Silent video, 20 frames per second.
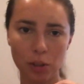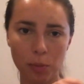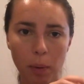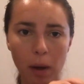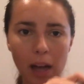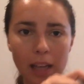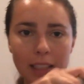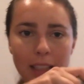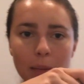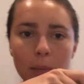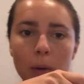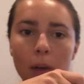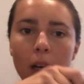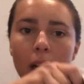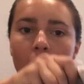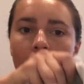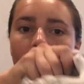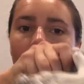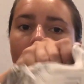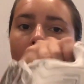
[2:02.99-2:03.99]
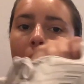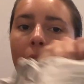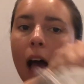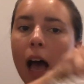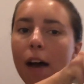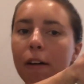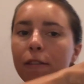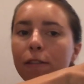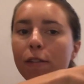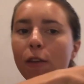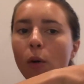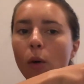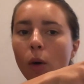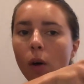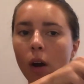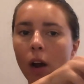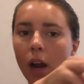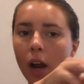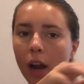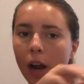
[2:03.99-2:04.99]
shoe possible
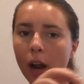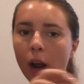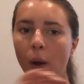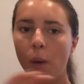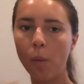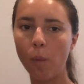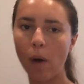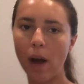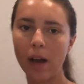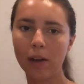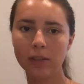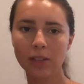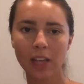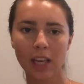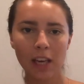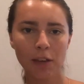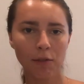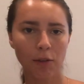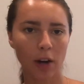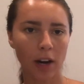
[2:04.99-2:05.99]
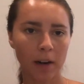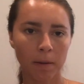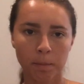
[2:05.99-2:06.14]
for what I was looking for.